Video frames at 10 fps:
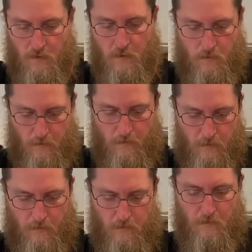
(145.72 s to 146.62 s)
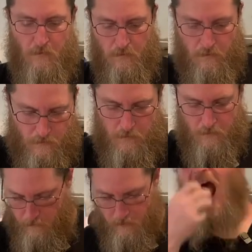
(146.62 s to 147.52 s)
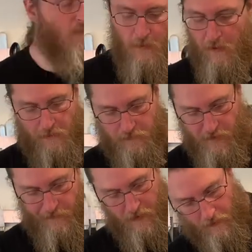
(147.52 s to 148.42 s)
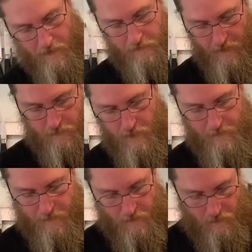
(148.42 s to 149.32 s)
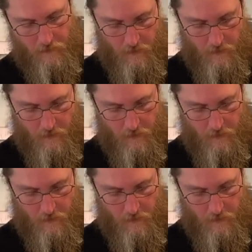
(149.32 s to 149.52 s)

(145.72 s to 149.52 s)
I'm adding some cider vinegar. Toss it all together